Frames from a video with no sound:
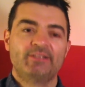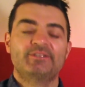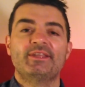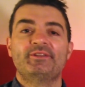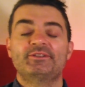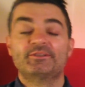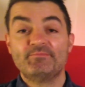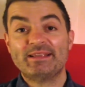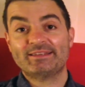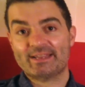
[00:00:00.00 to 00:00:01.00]
So they
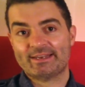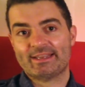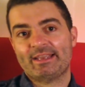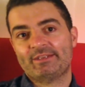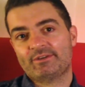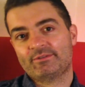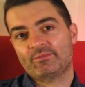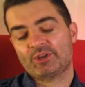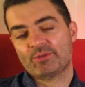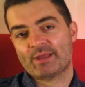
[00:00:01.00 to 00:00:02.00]
dismiss NDEs on
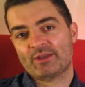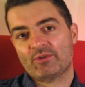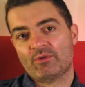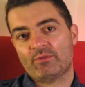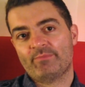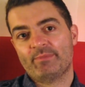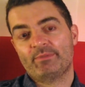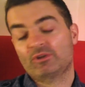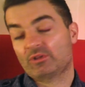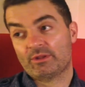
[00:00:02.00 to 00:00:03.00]
what you might call
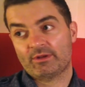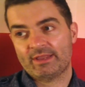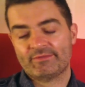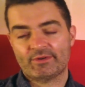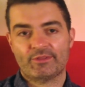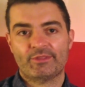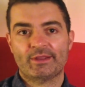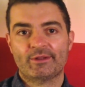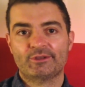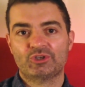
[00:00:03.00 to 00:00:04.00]
biblical or even
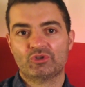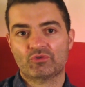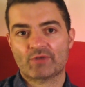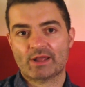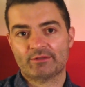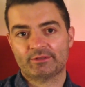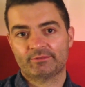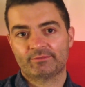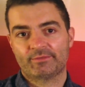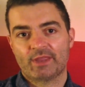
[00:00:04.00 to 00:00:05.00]
theological grounds.
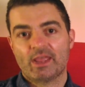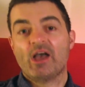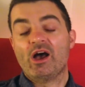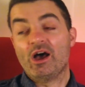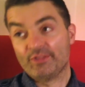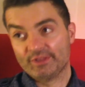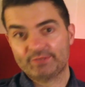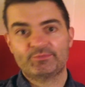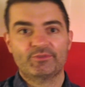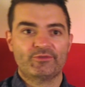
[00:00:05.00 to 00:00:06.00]

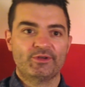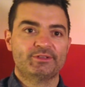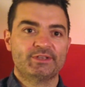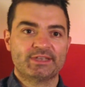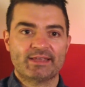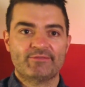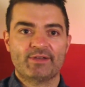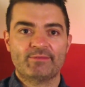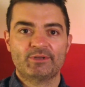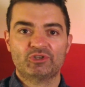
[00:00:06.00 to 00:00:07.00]
Others prefer to give
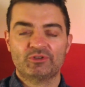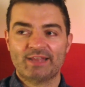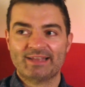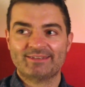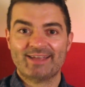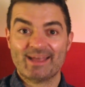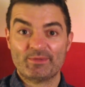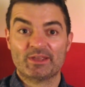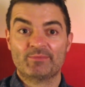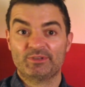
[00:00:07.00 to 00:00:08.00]
a much less
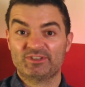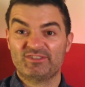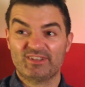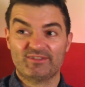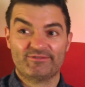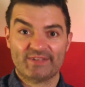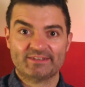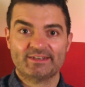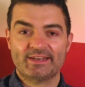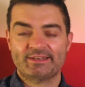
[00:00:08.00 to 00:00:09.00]
epic but still
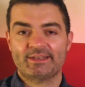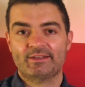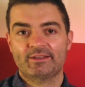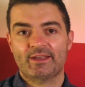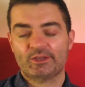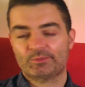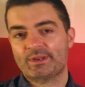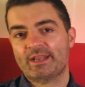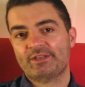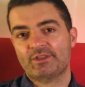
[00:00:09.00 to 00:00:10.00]
fascinating
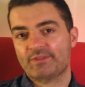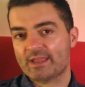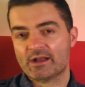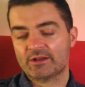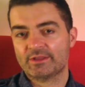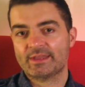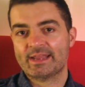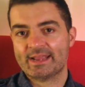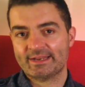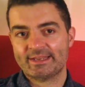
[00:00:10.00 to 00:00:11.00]
explanation. They argue
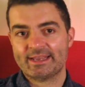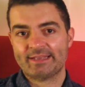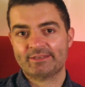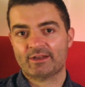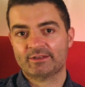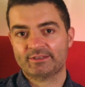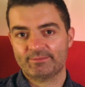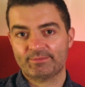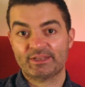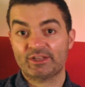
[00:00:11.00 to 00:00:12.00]
that NDEs are
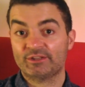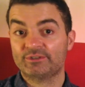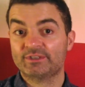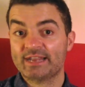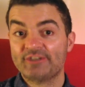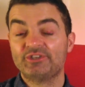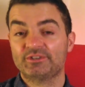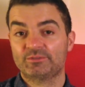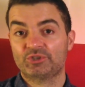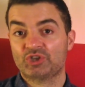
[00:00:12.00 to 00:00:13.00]
simply
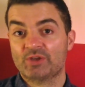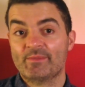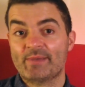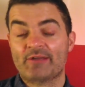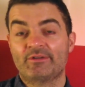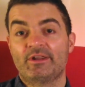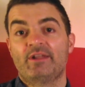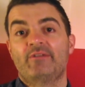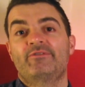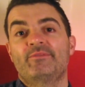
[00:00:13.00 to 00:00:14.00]
hallucinations which come about
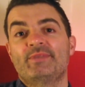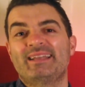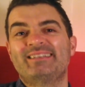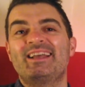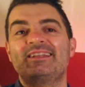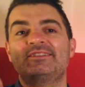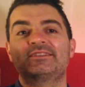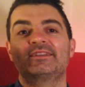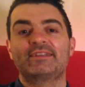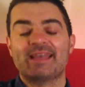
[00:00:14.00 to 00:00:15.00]
from the
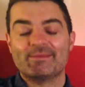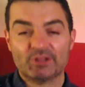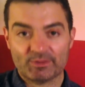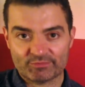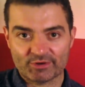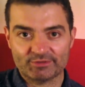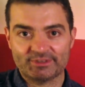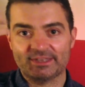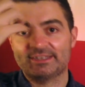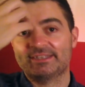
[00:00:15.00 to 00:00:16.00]
intense chemical
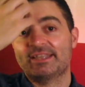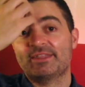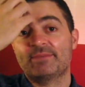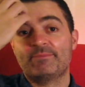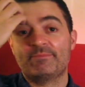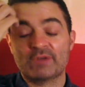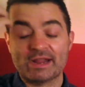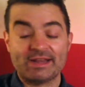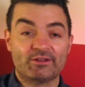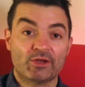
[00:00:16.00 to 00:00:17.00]
processes that the
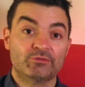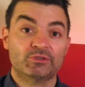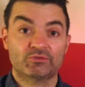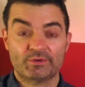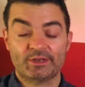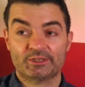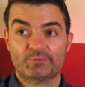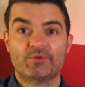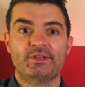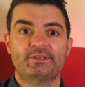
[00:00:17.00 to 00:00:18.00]
brain goes through and
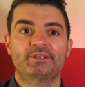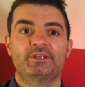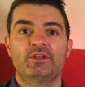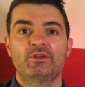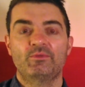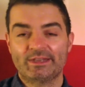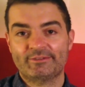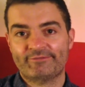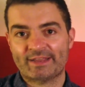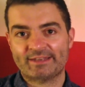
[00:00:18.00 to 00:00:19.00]
experiences when it's
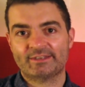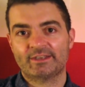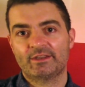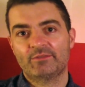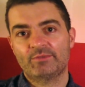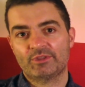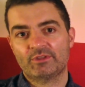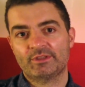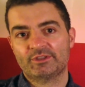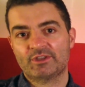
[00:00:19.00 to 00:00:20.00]
faced with
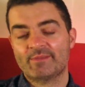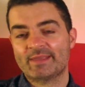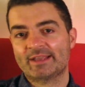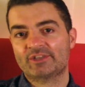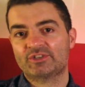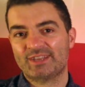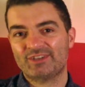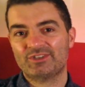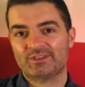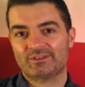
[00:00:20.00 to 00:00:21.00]
its coming
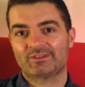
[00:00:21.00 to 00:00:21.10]
extinction.